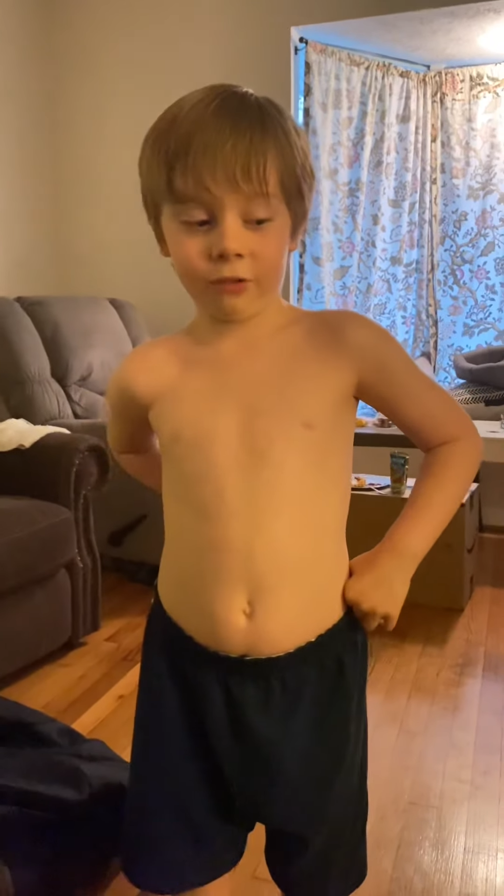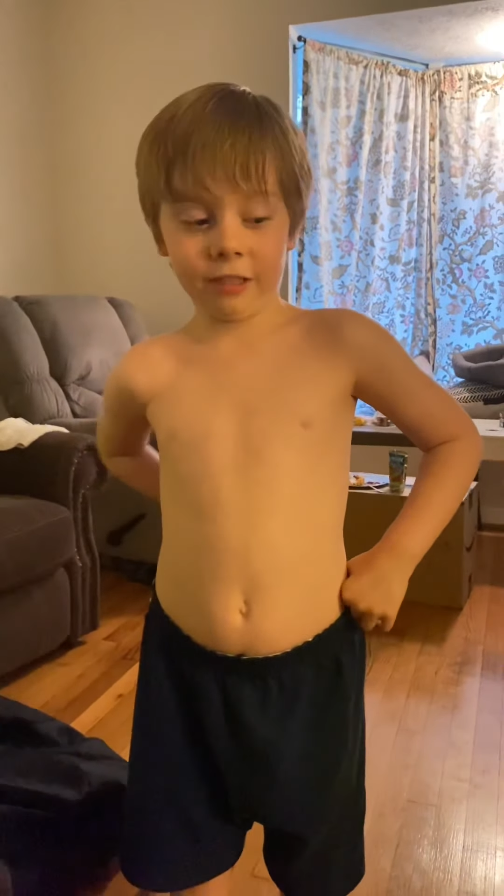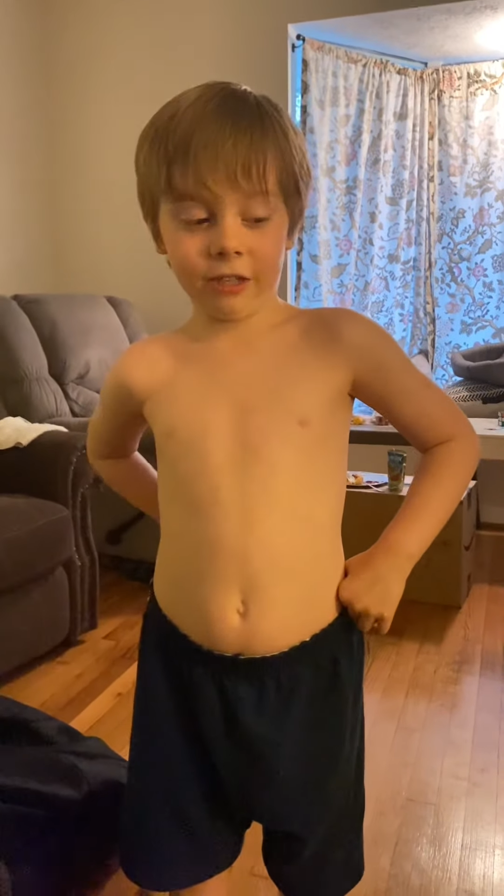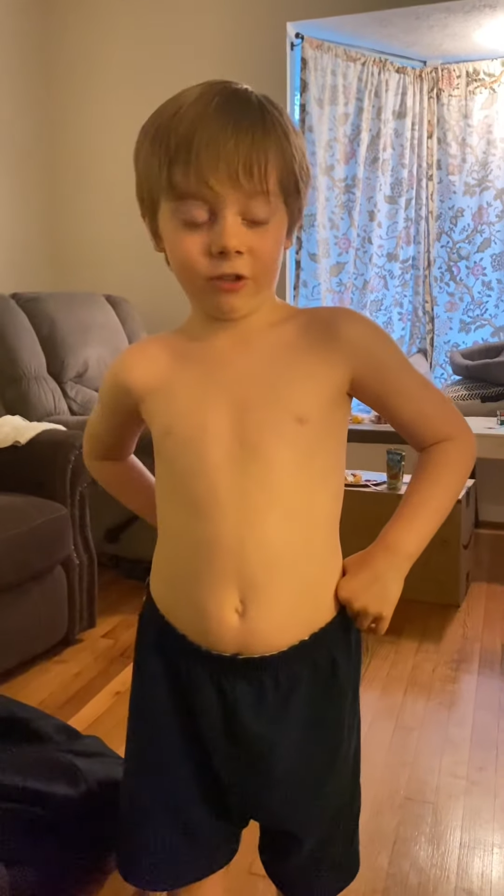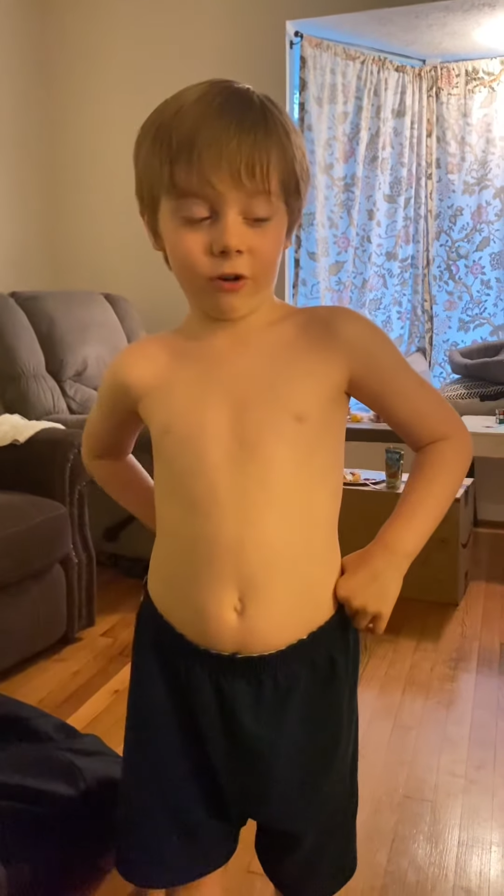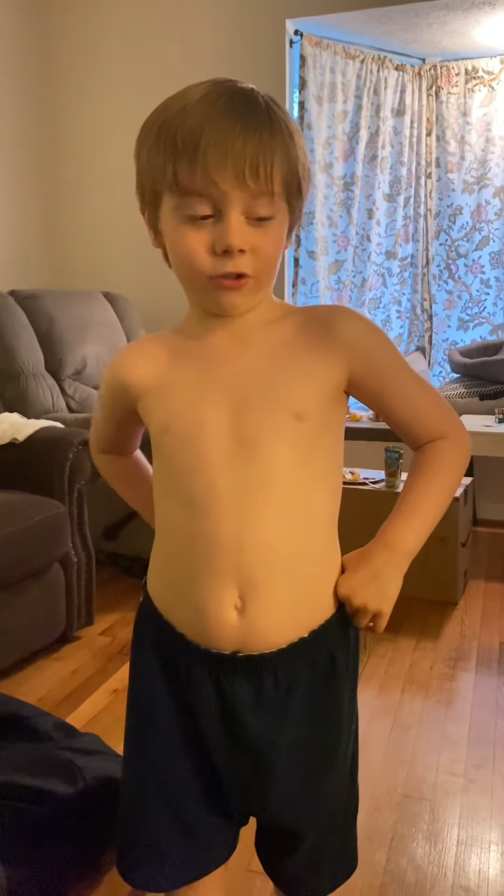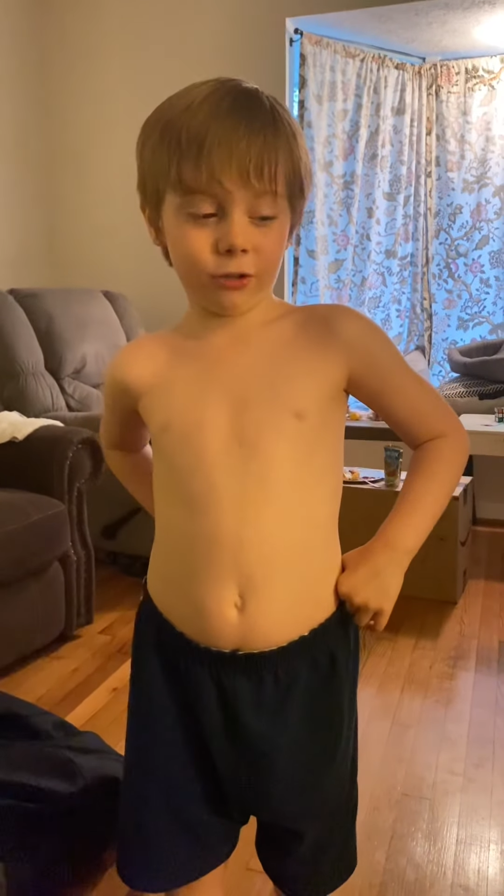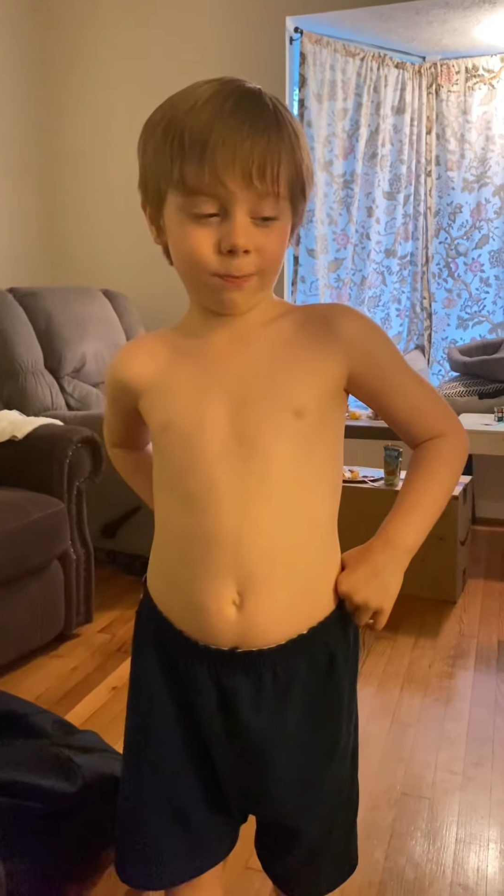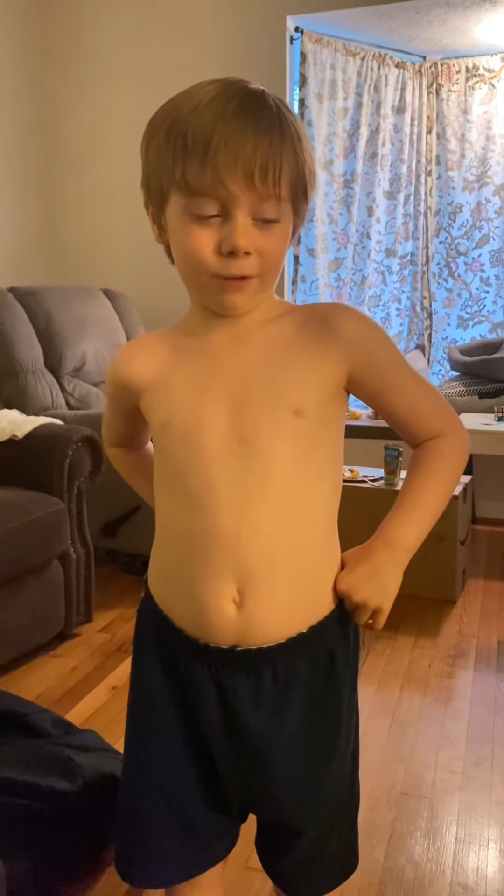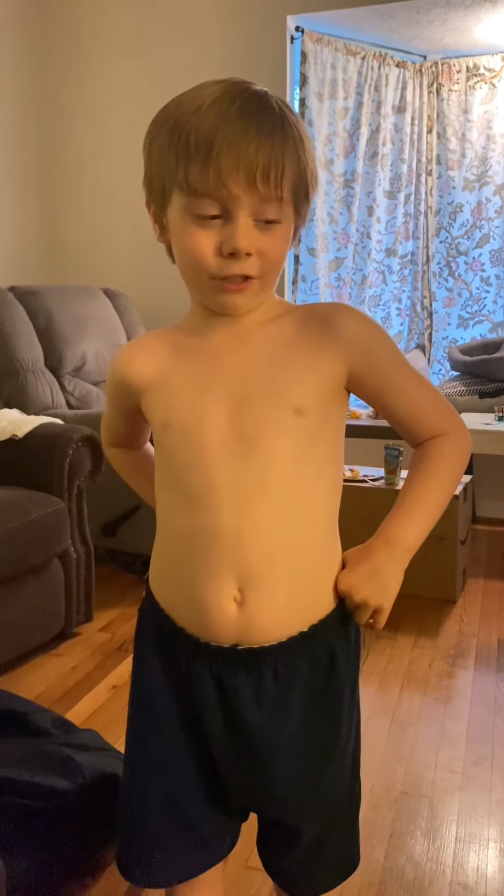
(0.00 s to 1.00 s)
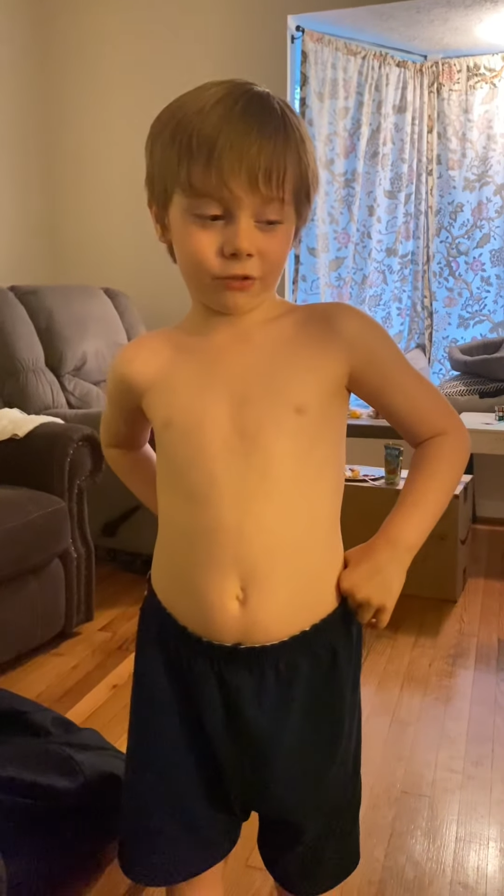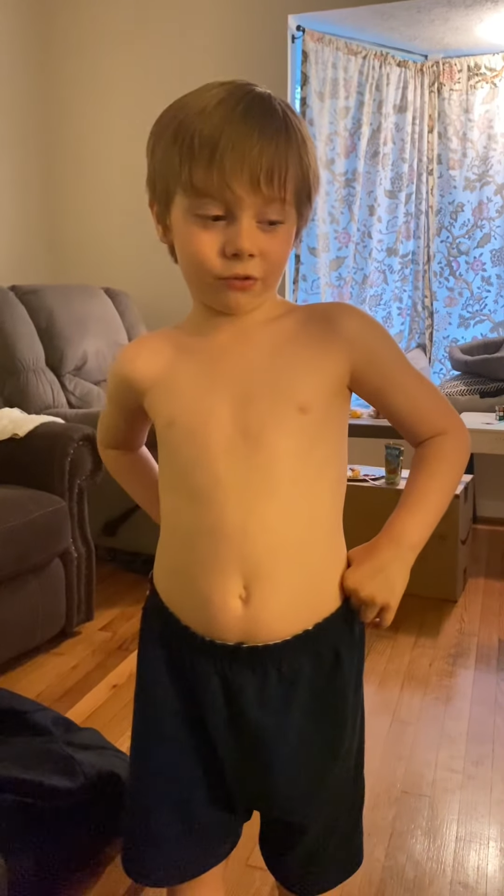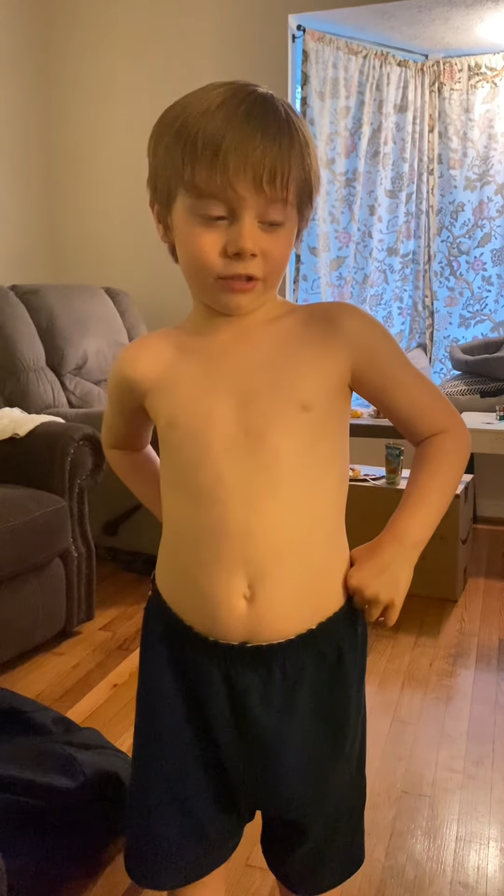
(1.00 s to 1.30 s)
and all your bucks are